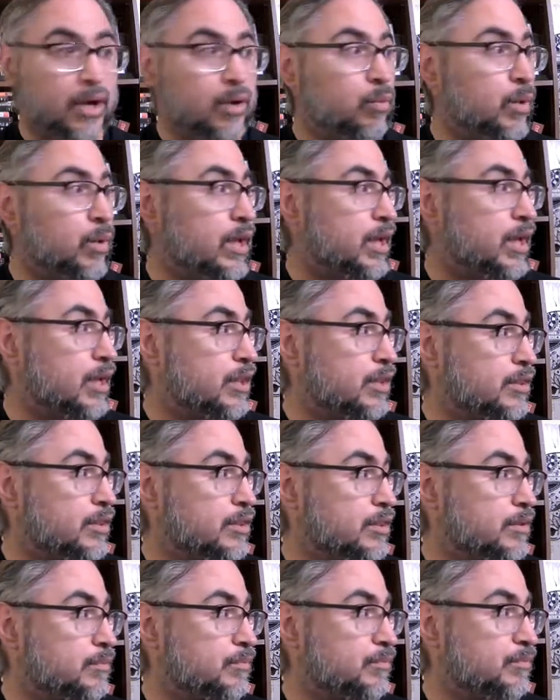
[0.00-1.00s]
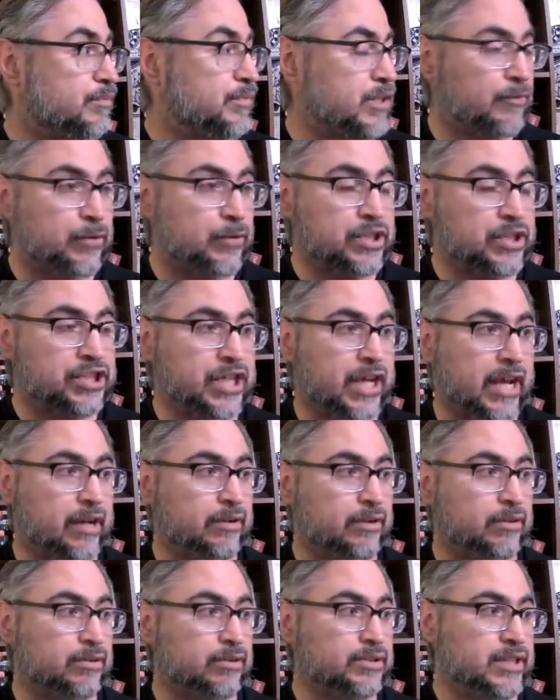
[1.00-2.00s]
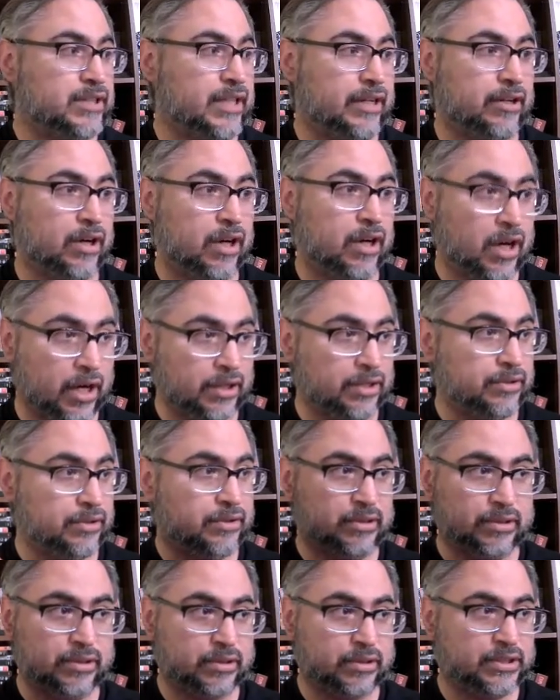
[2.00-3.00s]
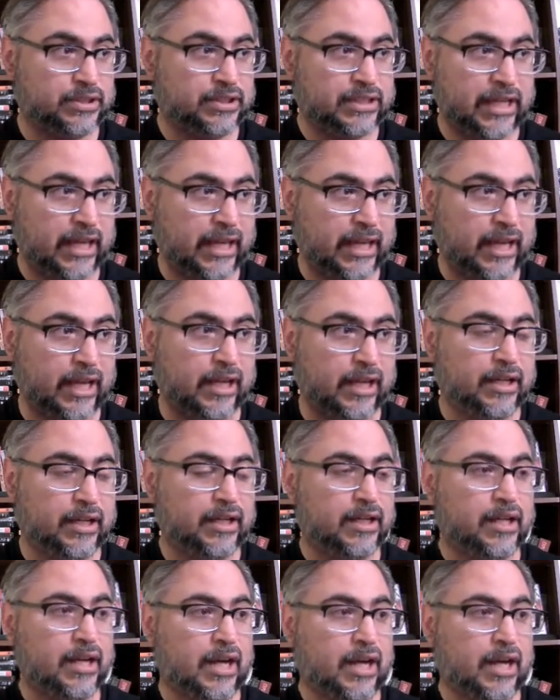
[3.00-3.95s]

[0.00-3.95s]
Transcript: with different channels that are under, say,